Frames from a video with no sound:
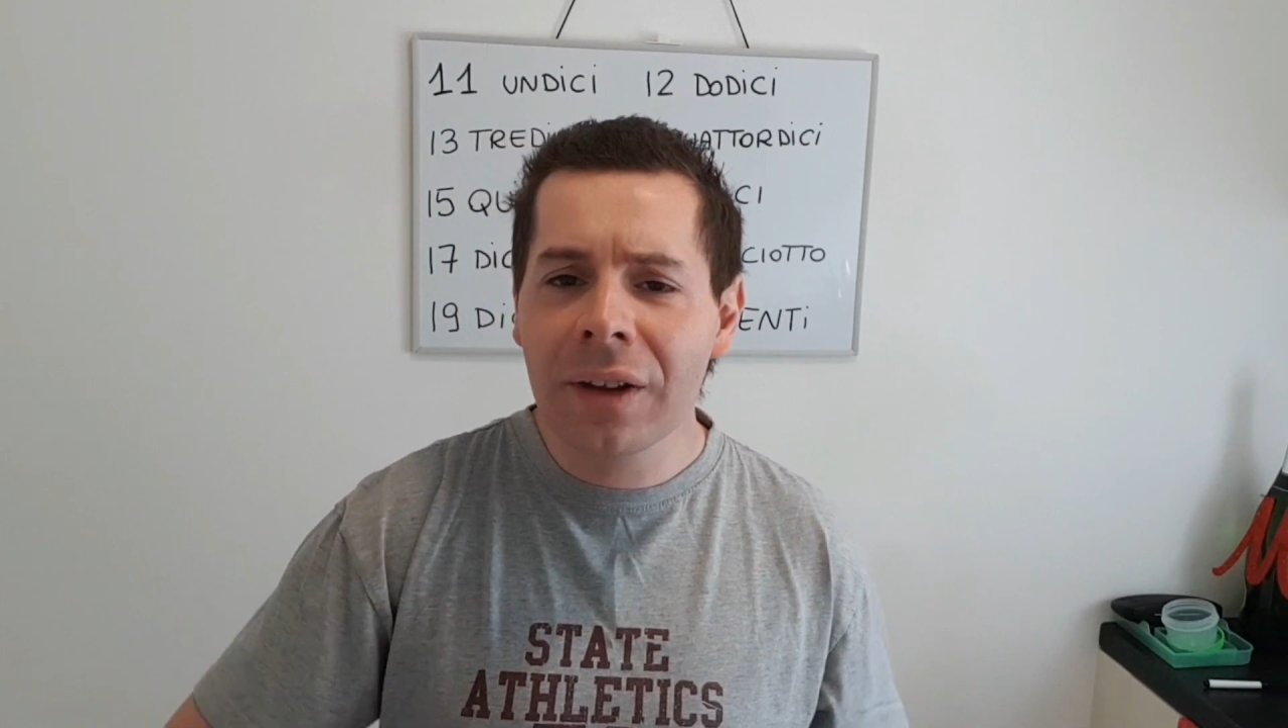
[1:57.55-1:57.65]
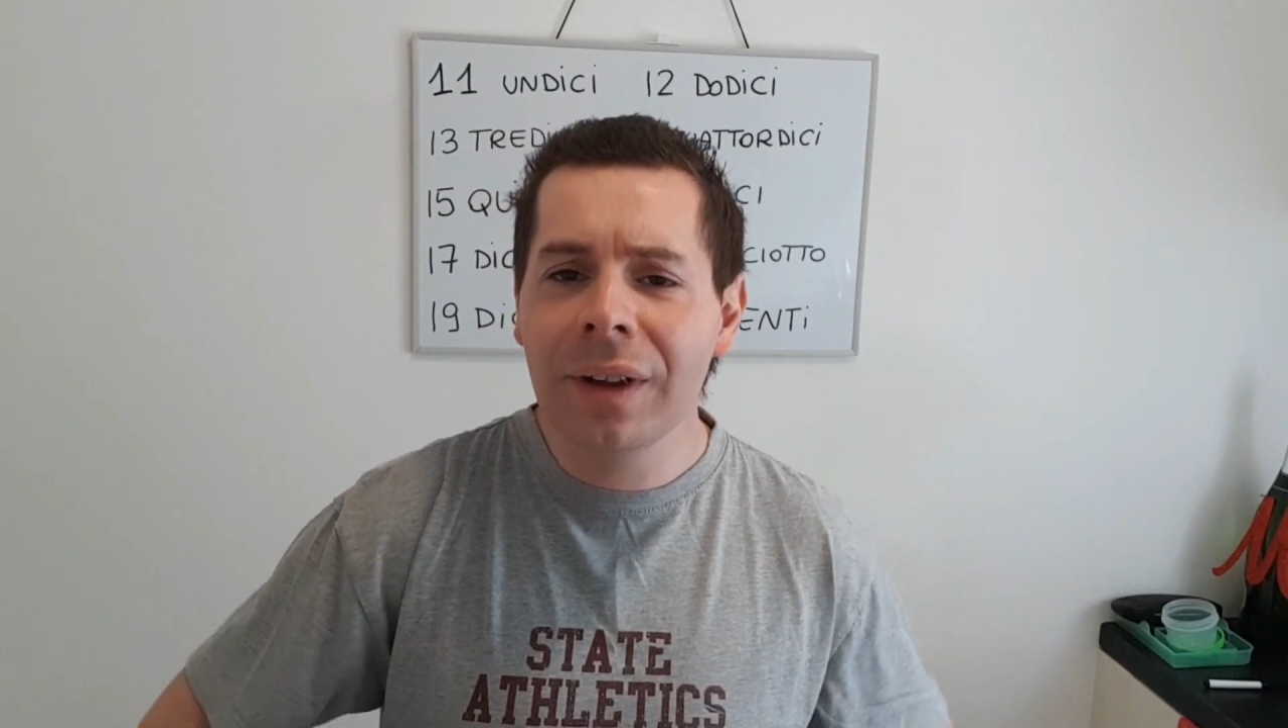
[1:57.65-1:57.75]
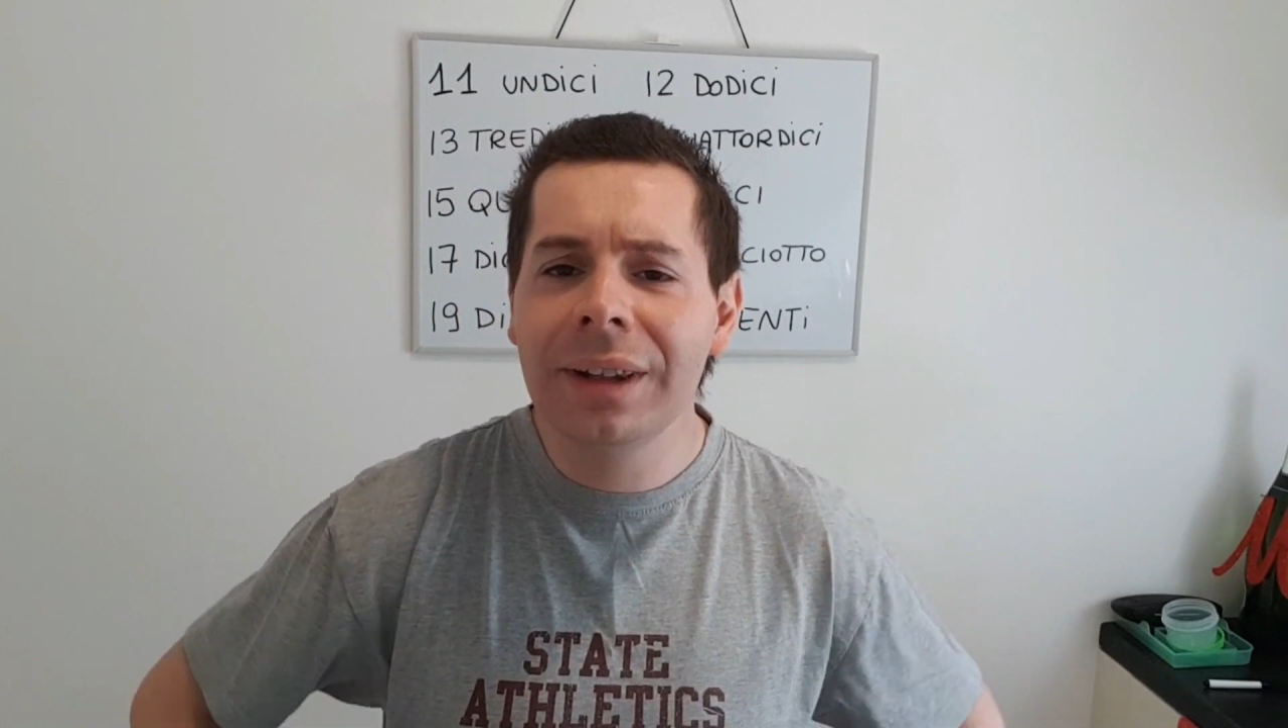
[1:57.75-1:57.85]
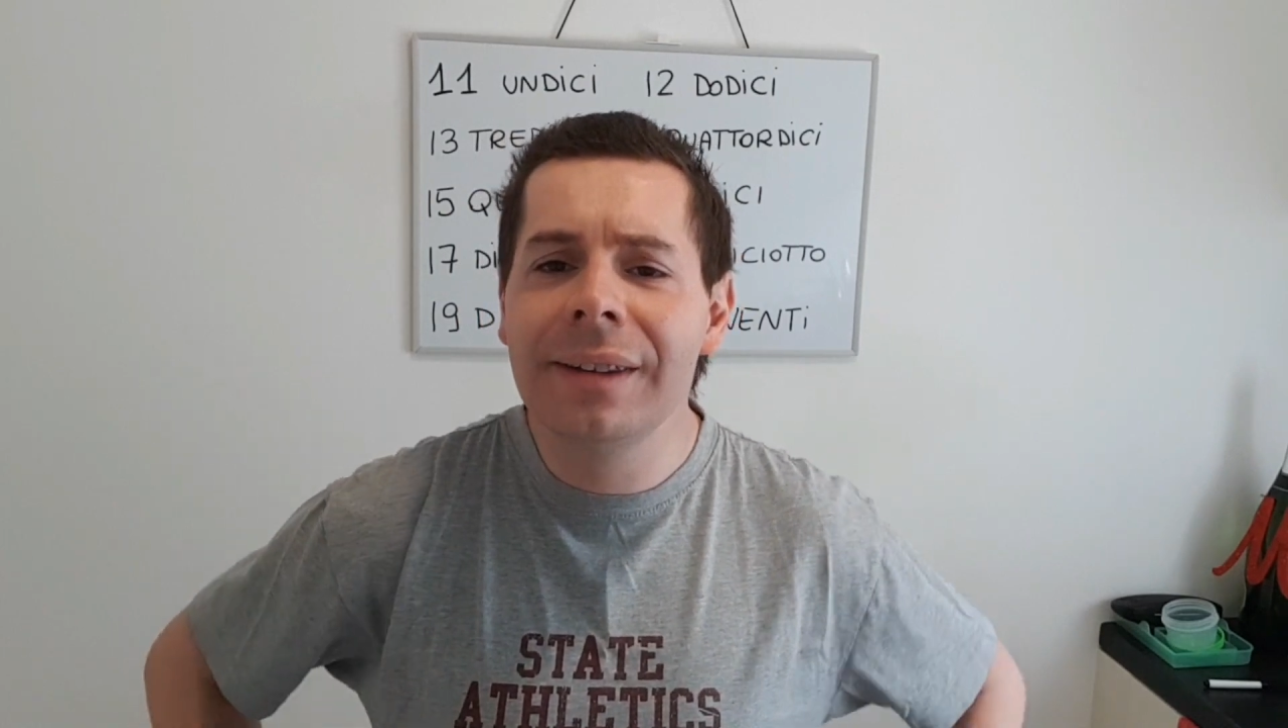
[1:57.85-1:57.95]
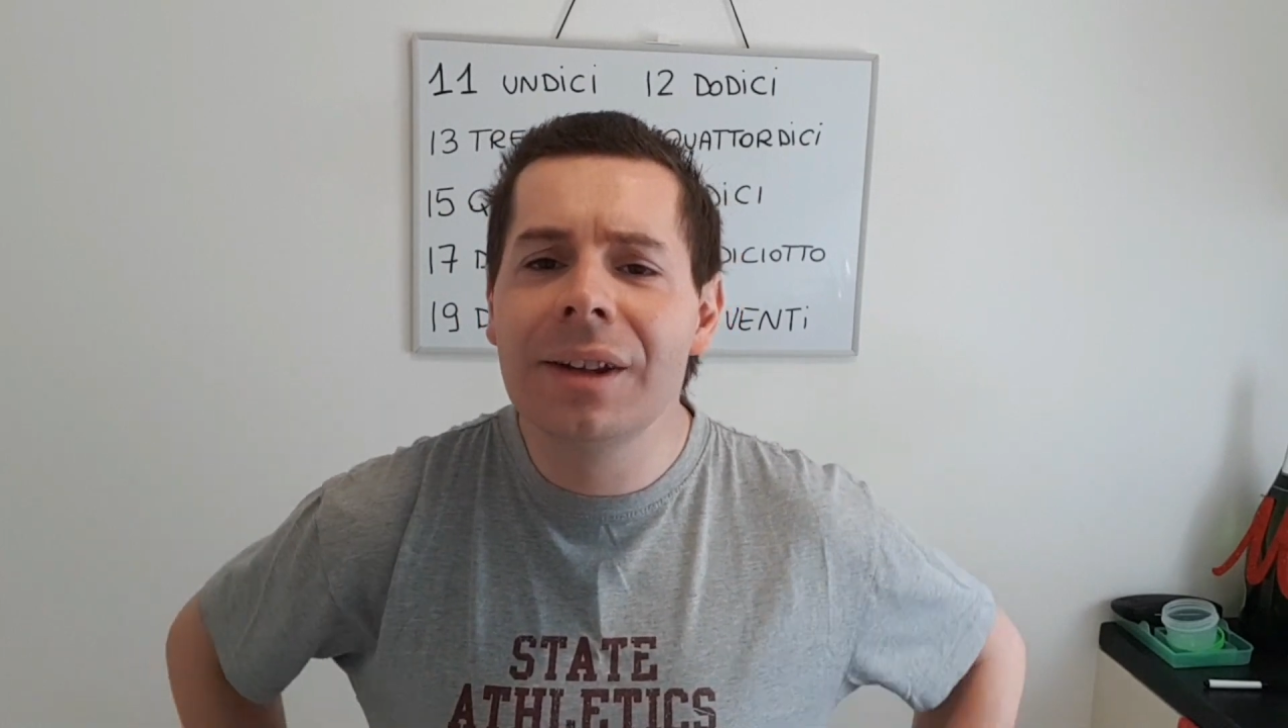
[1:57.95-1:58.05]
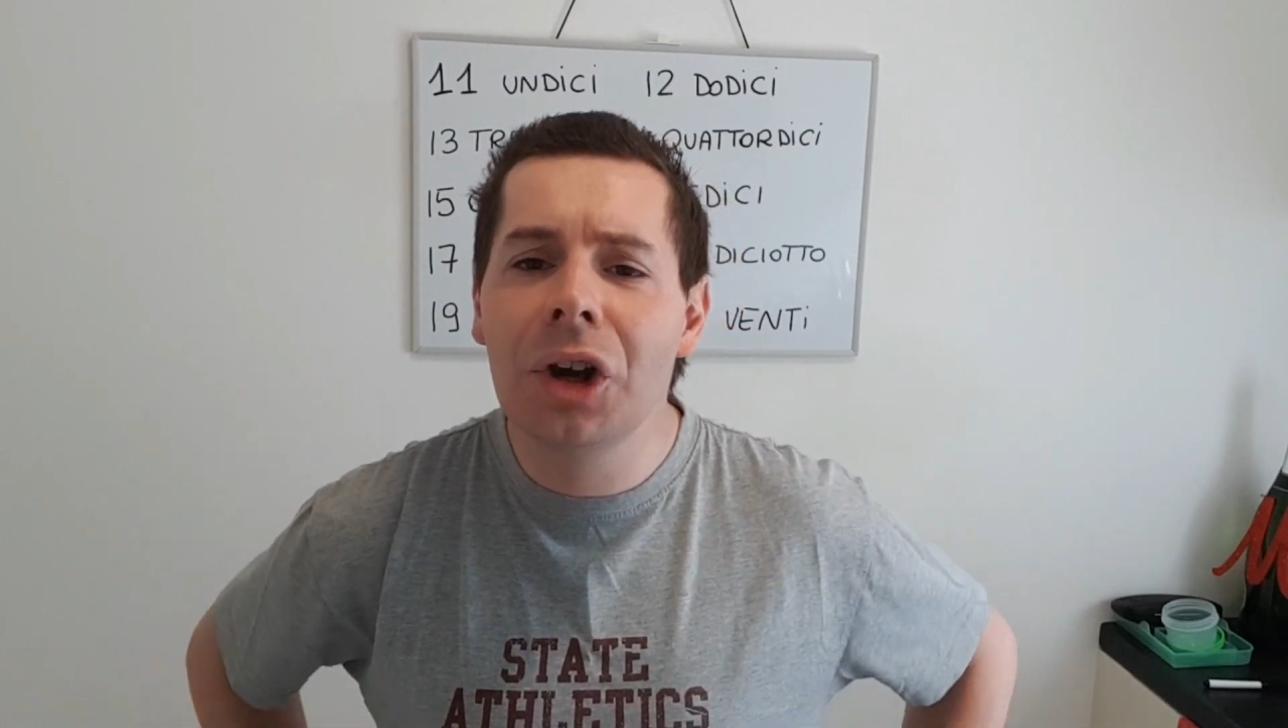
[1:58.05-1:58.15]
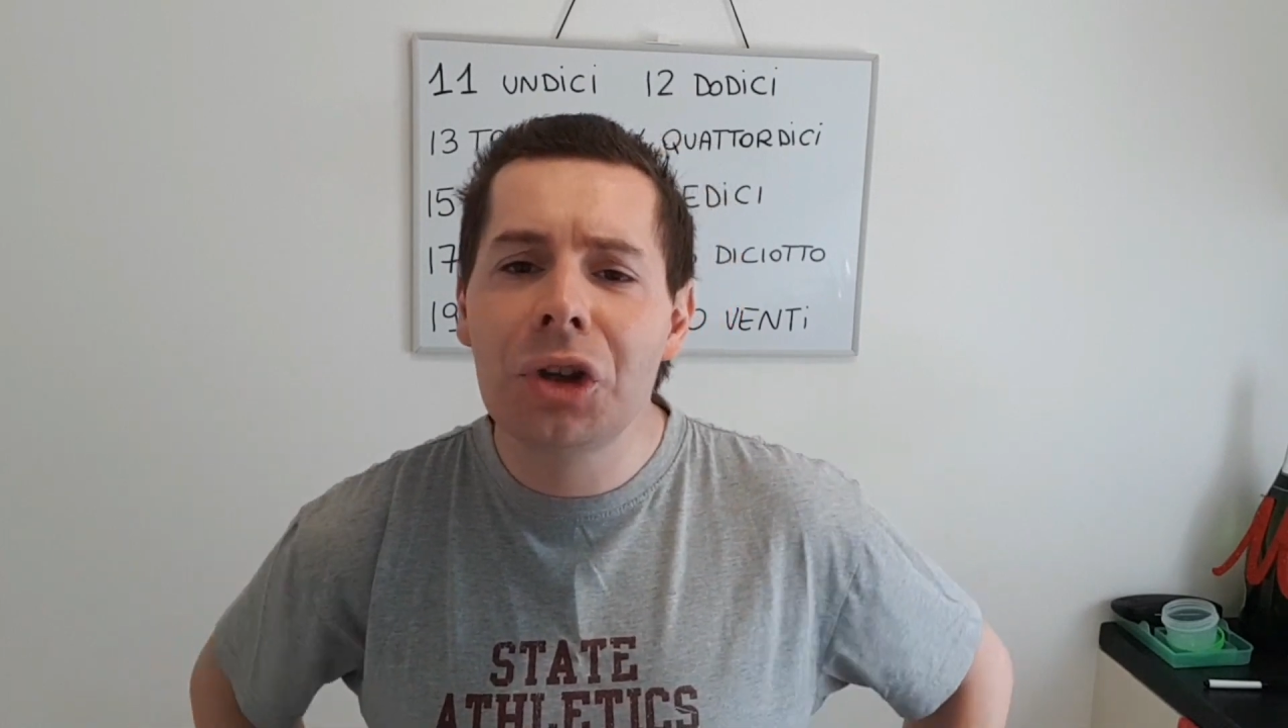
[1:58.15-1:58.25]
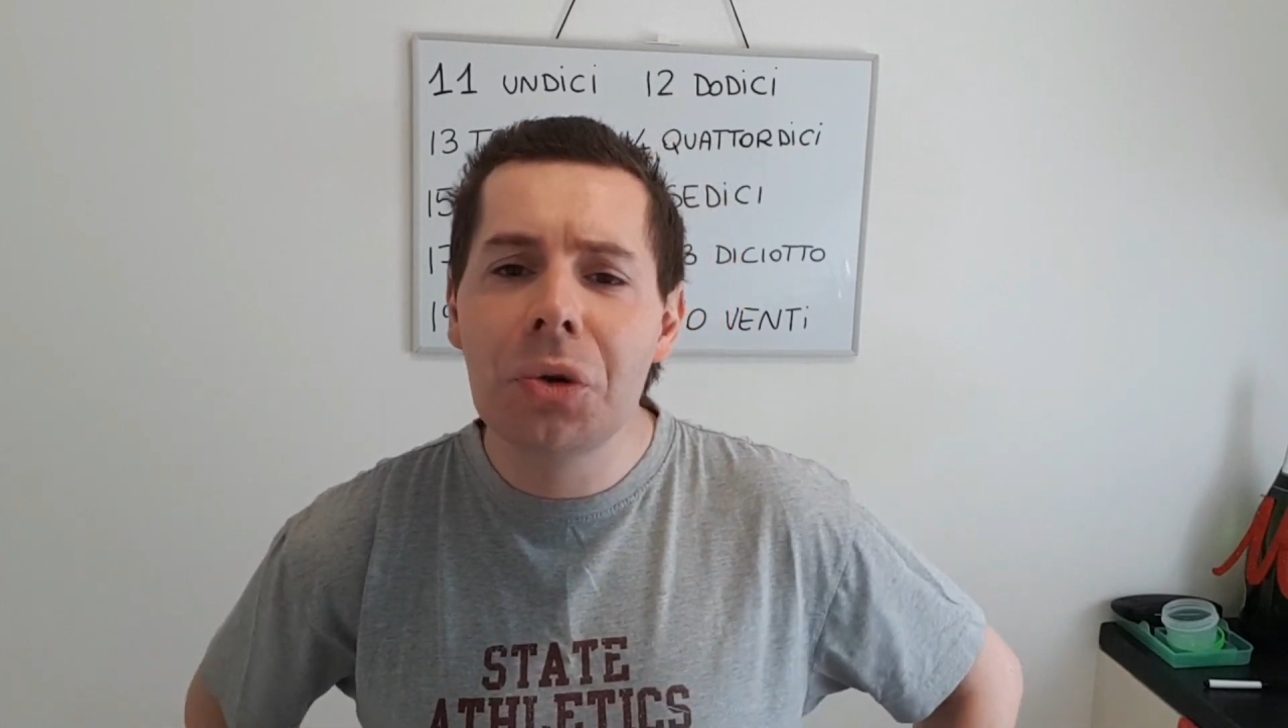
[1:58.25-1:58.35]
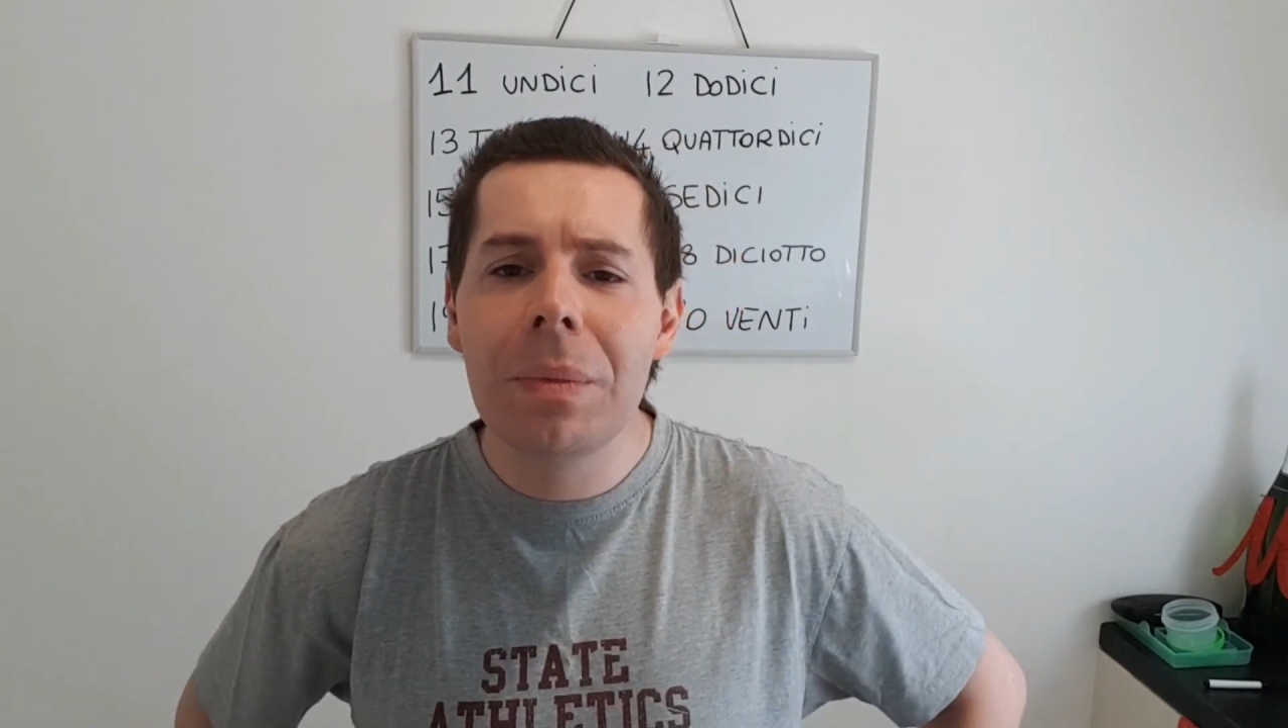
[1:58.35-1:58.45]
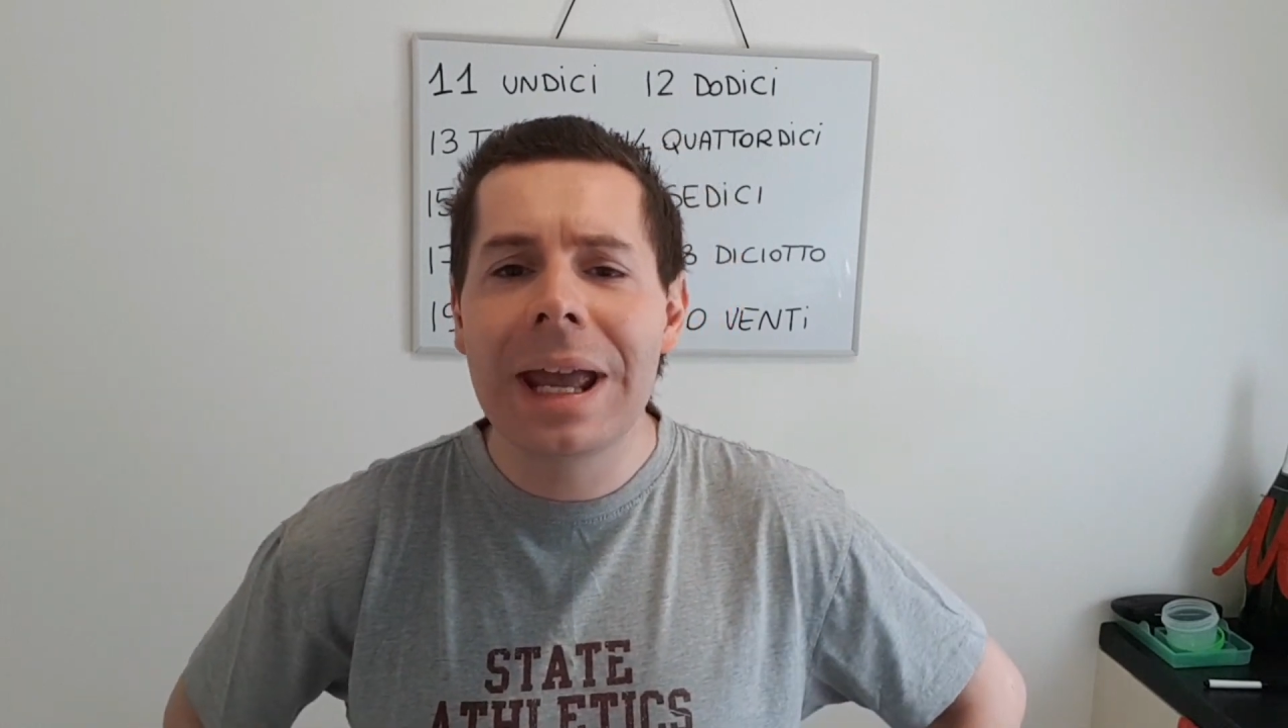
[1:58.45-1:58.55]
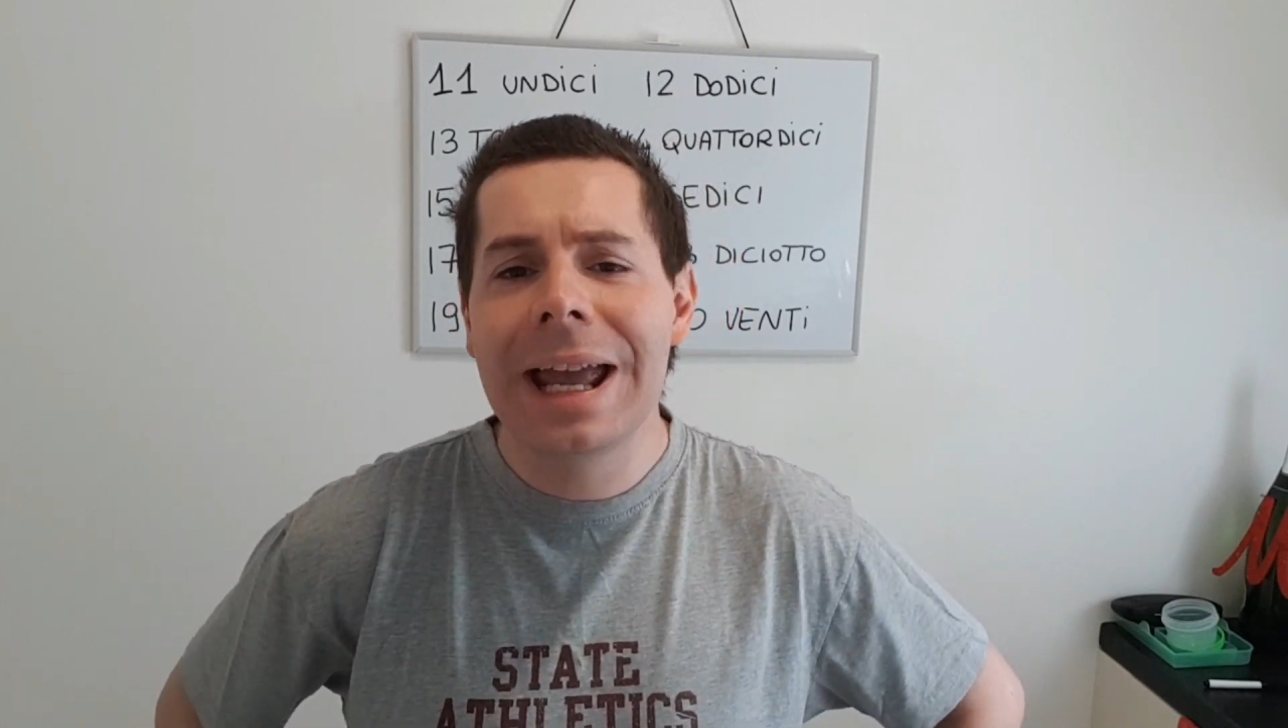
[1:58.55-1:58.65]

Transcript: that it's going to be